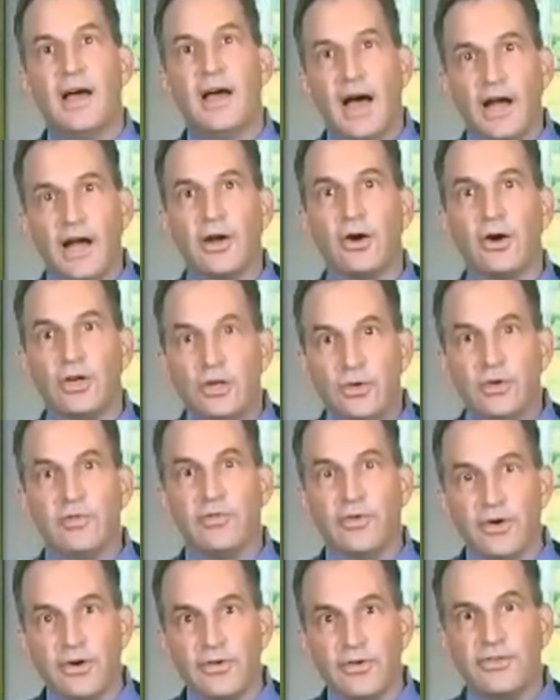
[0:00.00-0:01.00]
on our
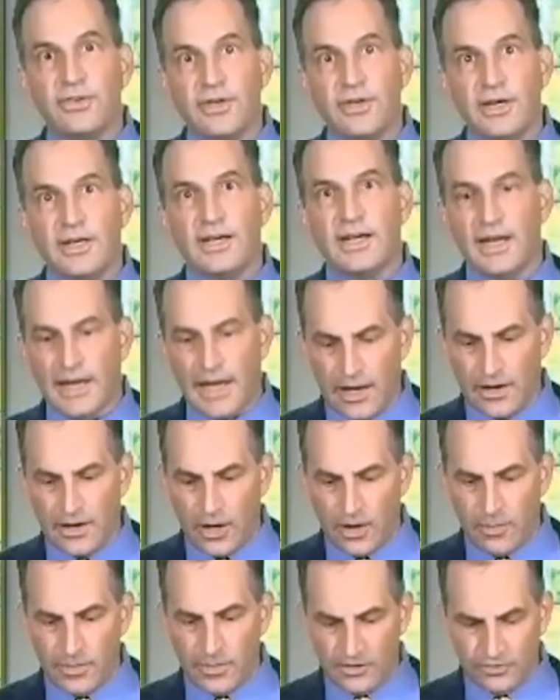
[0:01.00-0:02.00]
university and on
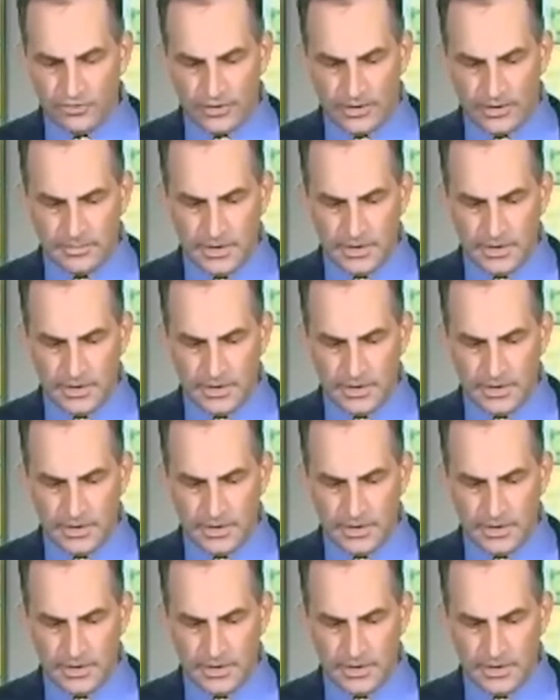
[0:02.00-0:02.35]
our mission.